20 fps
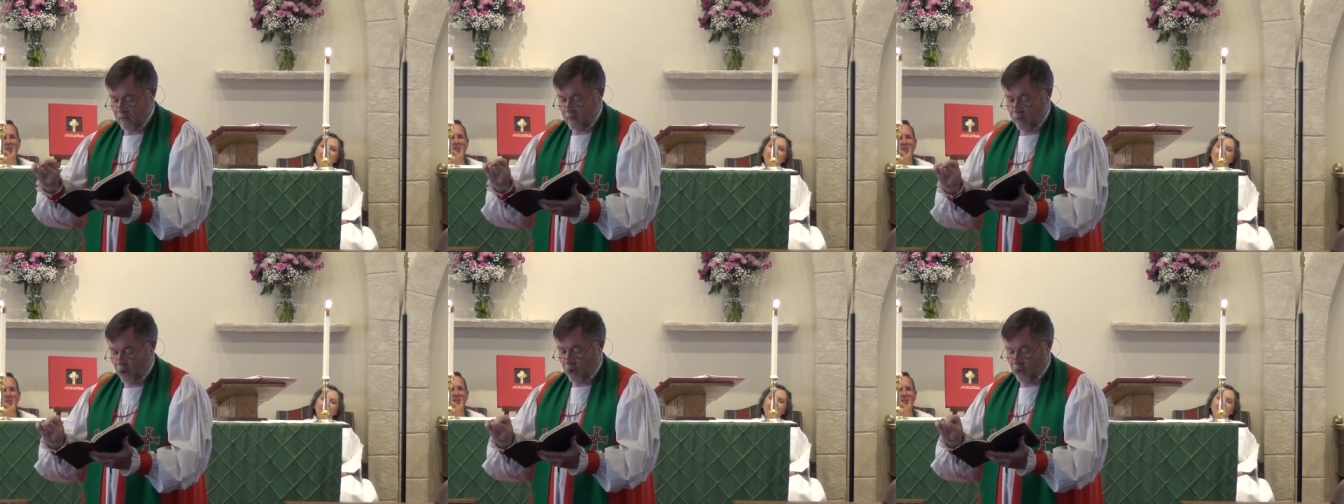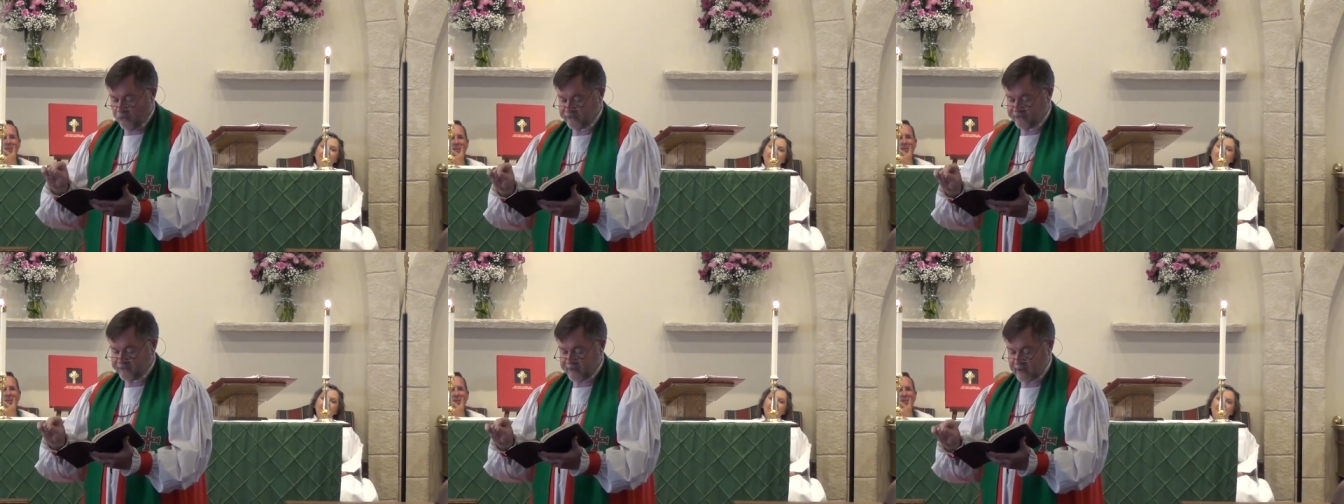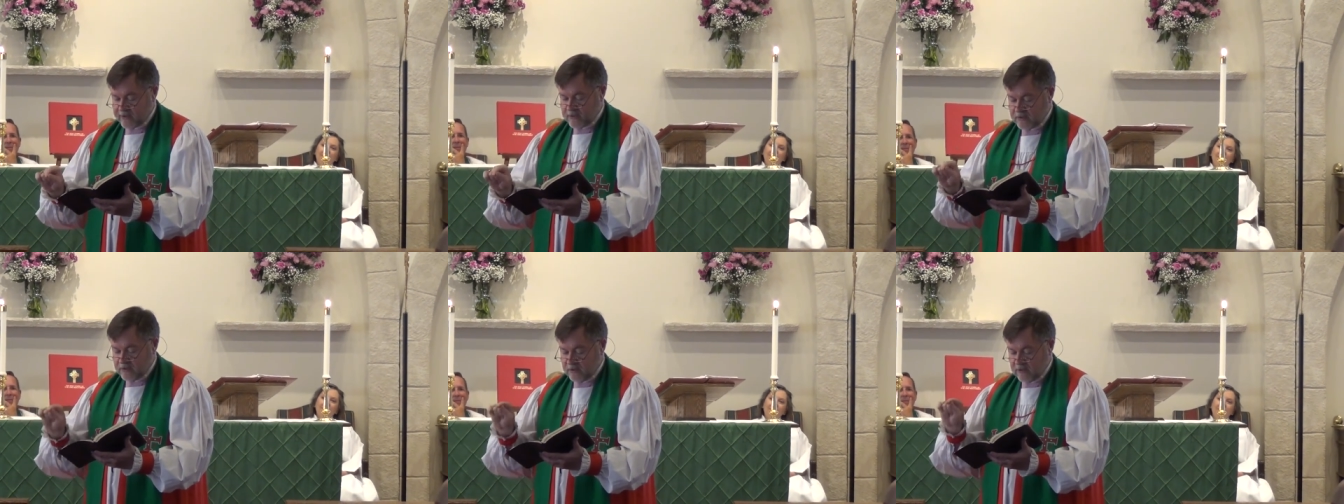Paul
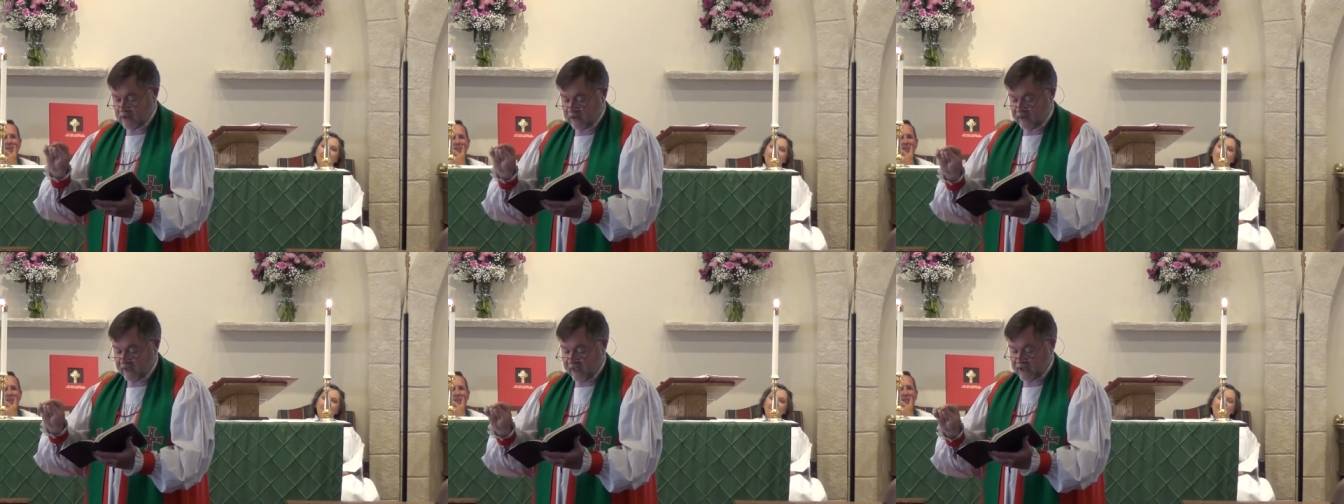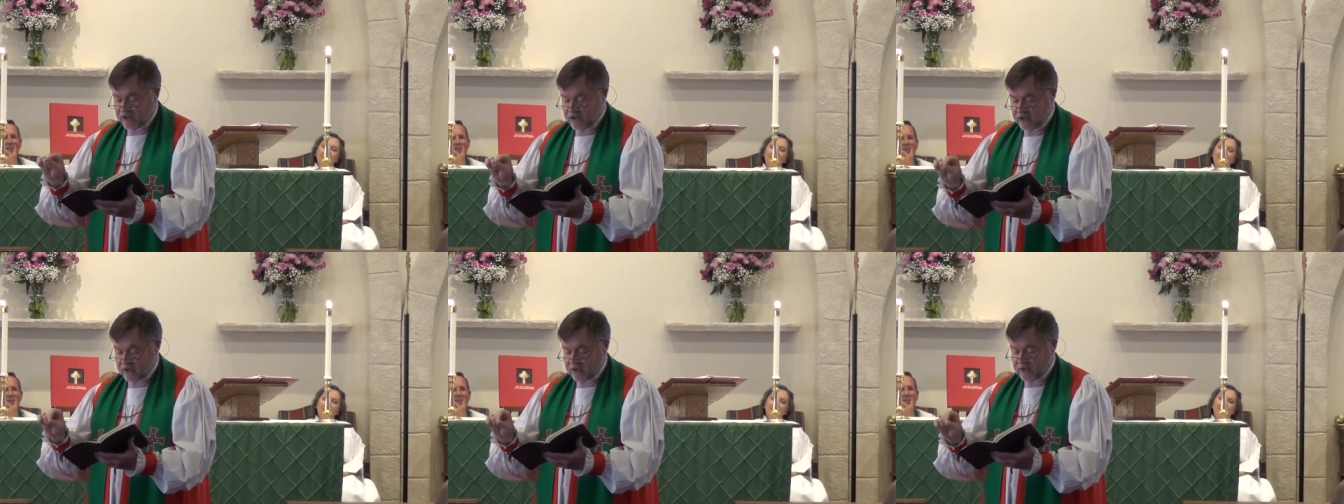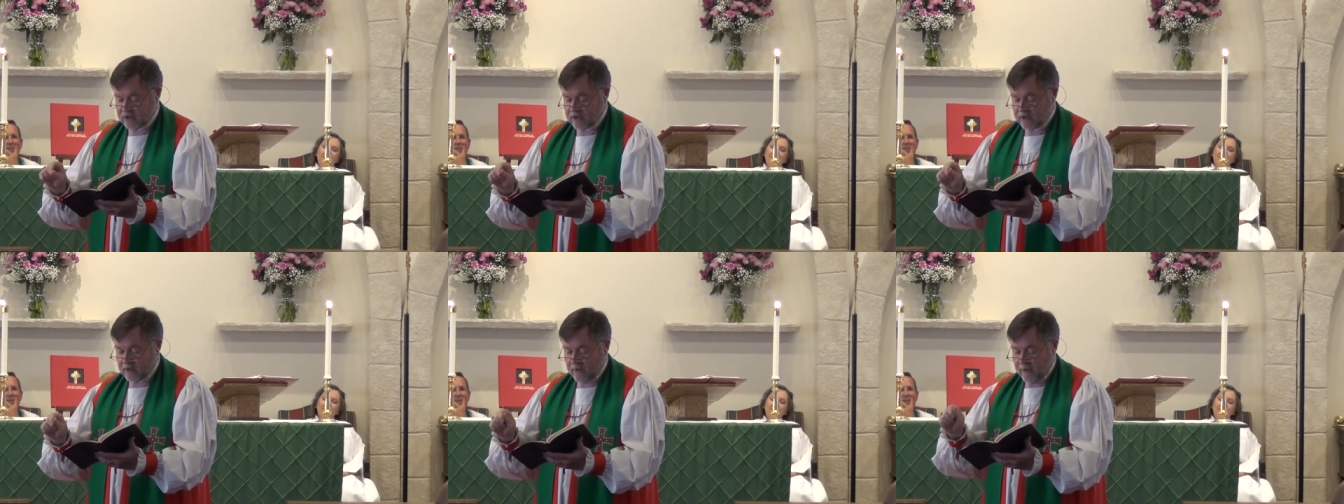says to the
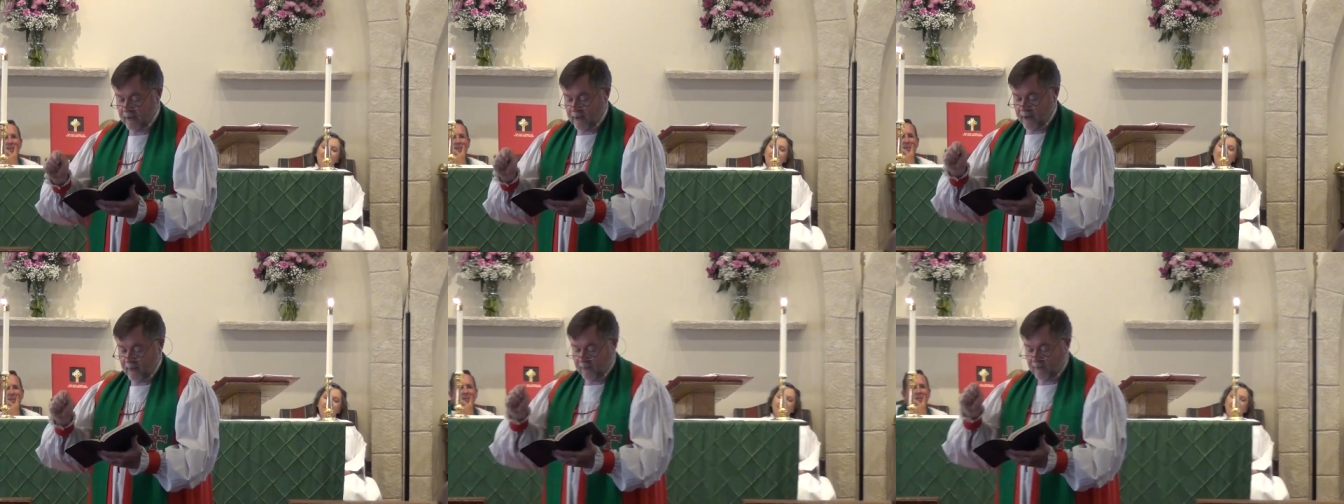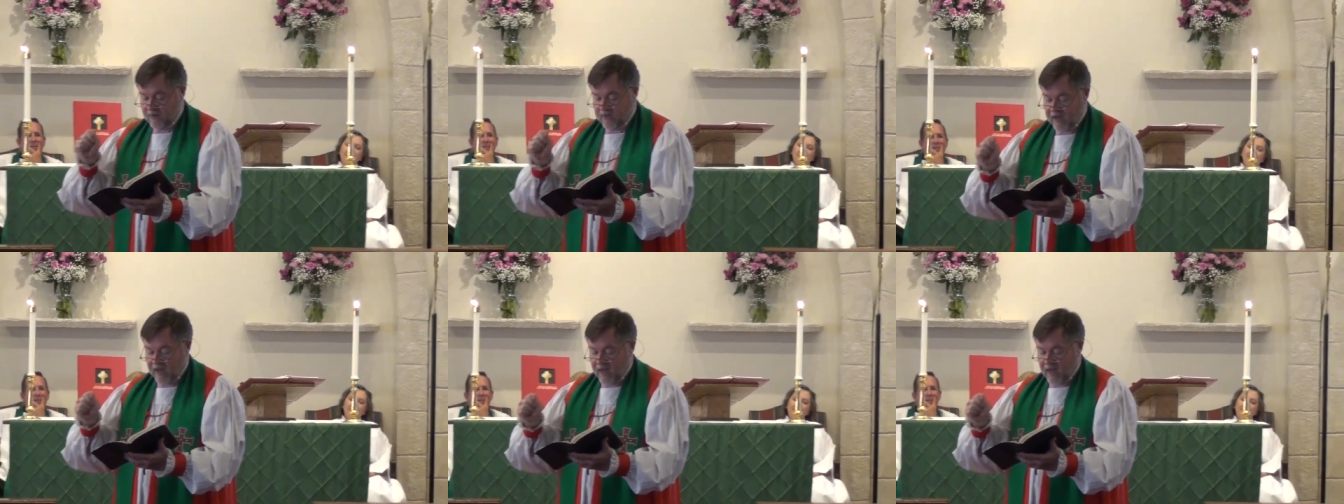Galatians, But